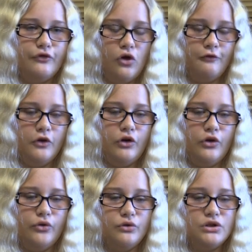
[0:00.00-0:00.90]
fall
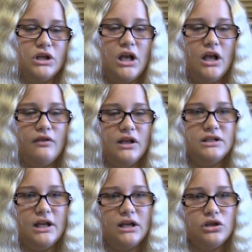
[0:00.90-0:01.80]
photos, and
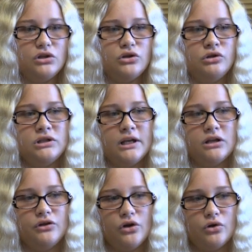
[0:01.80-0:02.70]
you take
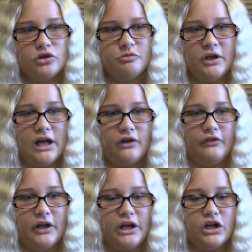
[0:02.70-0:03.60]
those, pick out of
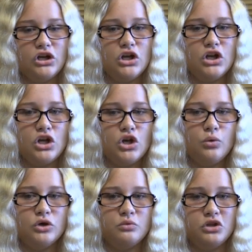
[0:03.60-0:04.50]
like
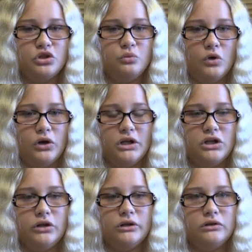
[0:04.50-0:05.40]
which ones you
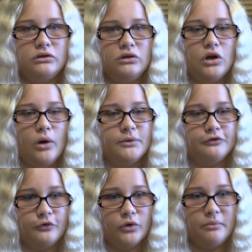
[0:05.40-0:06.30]
want. You go up to
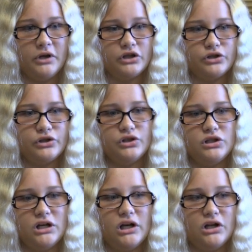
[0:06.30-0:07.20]
4
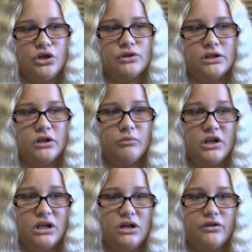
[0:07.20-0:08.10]
pictures. You send them
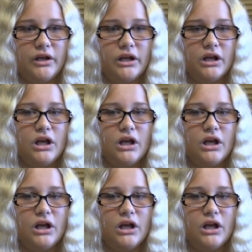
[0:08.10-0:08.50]
in, and they